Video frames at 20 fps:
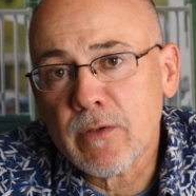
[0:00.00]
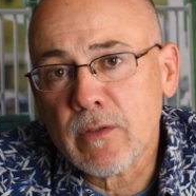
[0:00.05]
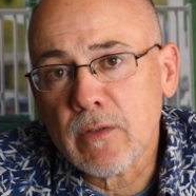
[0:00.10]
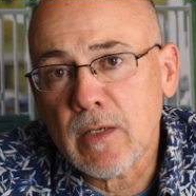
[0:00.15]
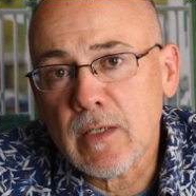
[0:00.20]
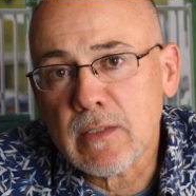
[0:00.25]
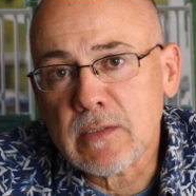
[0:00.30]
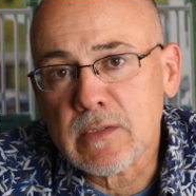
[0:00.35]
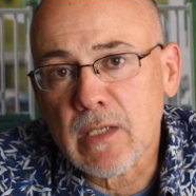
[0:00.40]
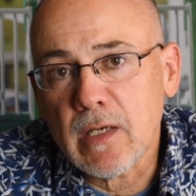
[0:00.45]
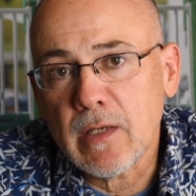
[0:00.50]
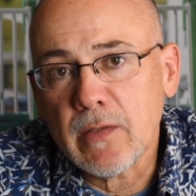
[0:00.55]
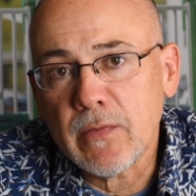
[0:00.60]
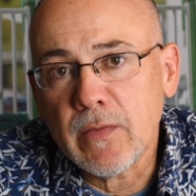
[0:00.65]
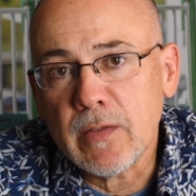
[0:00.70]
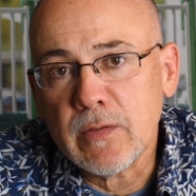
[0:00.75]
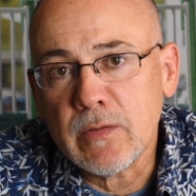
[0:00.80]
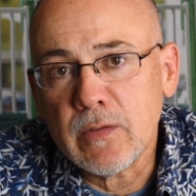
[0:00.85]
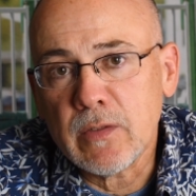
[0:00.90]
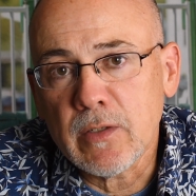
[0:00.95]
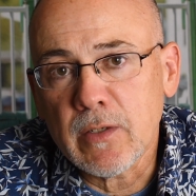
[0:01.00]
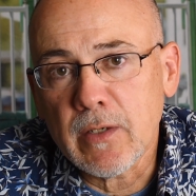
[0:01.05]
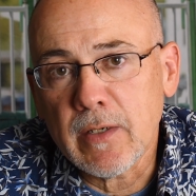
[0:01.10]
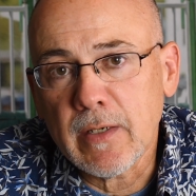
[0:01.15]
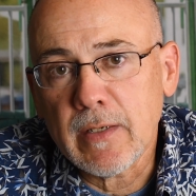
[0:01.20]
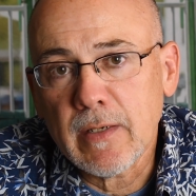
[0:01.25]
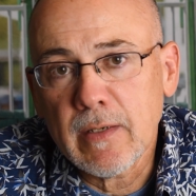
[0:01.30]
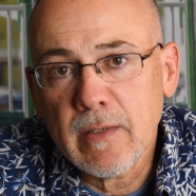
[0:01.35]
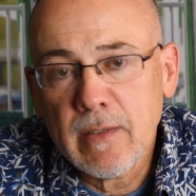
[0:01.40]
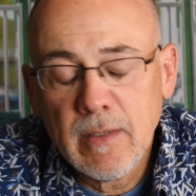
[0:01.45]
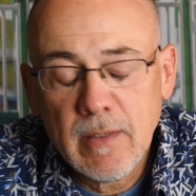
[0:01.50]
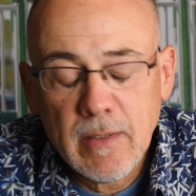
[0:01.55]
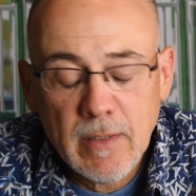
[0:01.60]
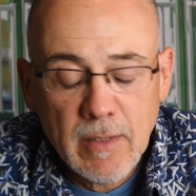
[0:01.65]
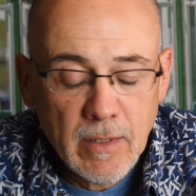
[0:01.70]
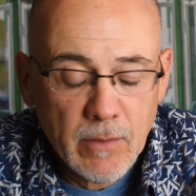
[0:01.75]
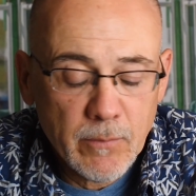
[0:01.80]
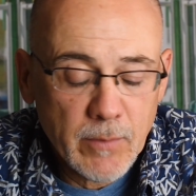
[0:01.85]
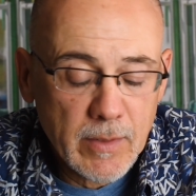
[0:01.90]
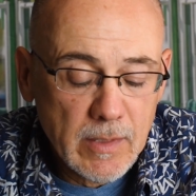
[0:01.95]
furlongs on the dirt.
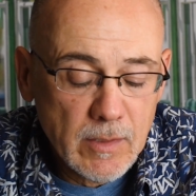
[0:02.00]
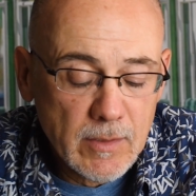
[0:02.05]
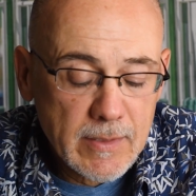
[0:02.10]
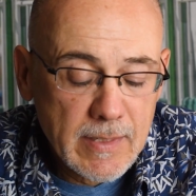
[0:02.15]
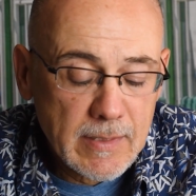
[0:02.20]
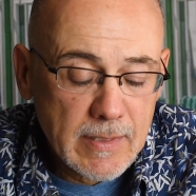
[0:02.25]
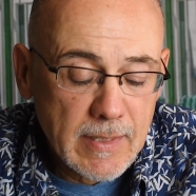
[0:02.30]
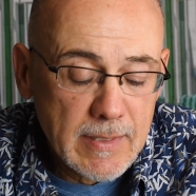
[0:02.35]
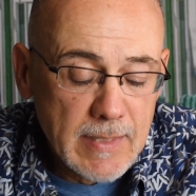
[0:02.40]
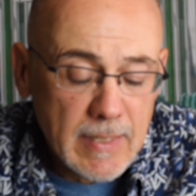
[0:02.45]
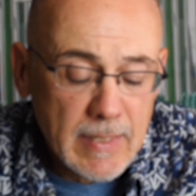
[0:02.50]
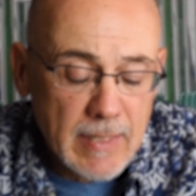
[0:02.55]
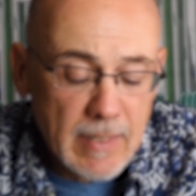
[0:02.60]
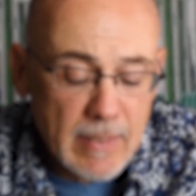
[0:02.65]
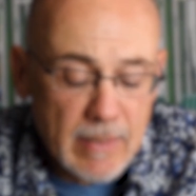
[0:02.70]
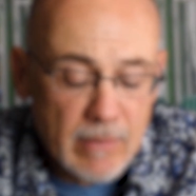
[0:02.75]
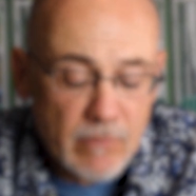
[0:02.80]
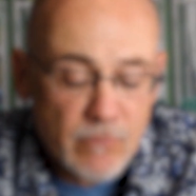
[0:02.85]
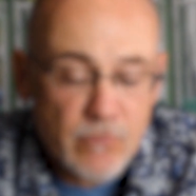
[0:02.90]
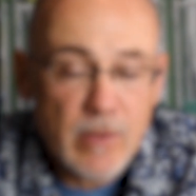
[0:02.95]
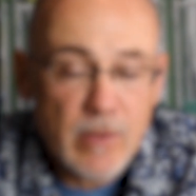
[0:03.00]
We're going to look at the